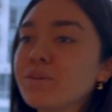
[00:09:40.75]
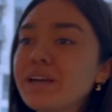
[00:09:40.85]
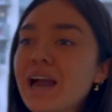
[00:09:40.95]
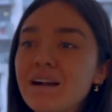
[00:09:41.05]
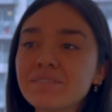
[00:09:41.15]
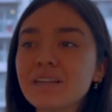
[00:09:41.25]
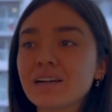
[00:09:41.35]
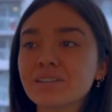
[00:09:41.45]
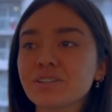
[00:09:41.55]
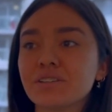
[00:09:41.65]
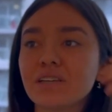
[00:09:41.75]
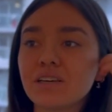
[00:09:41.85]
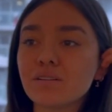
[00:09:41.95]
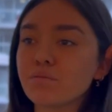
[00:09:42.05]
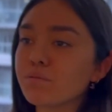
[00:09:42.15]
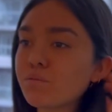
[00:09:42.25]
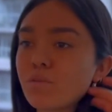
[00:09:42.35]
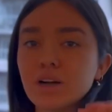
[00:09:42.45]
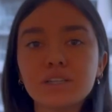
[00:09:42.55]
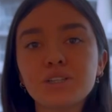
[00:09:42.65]
we haven't actually
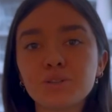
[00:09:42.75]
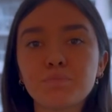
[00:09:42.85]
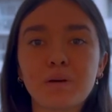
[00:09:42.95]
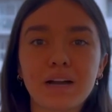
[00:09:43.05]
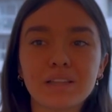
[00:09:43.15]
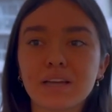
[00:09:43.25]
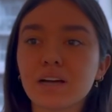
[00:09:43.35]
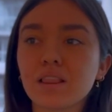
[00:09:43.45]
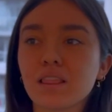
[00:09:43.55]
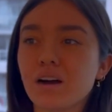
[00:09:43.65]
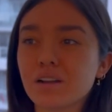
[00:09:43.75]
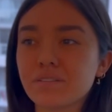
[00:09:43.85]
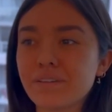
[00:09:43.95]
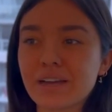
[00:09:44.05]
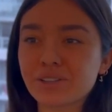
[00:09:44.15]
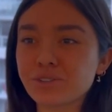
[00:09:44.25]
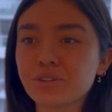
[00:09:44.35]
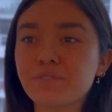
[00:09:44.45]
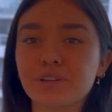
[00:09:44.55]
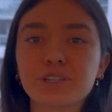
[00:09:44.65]
wanted to buy like a lot of
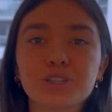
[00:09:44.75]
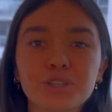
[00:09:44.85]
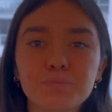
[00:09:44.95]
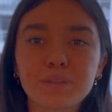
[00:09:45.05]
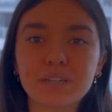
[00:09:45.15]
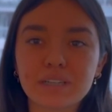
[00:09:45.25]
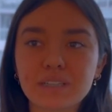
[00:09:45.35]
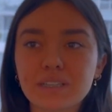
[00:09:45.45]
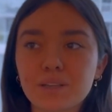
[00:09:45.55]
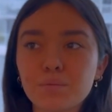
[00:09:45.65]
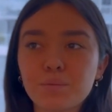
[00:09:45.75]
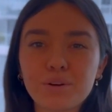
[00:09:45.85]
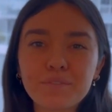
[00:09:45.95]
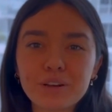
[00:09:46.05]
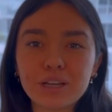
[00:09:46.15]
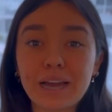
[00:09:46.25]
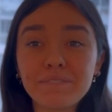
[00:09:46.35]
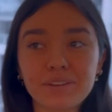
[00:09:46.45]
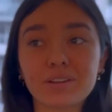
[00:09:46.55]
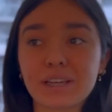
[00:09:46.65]
extra furniture because the more furniture, I
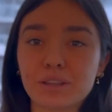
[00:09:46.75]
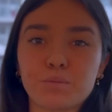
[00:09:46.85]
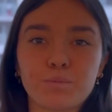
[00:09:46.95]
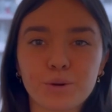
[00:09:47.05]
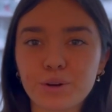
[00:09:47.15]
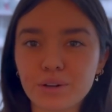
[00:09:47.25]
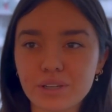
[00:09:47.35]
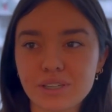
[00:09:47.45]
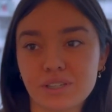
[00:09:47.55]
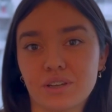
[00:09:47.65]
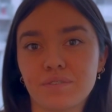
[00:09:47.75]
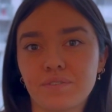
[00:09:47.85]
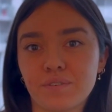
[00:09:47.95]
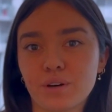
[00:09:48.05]
feel like the more stuff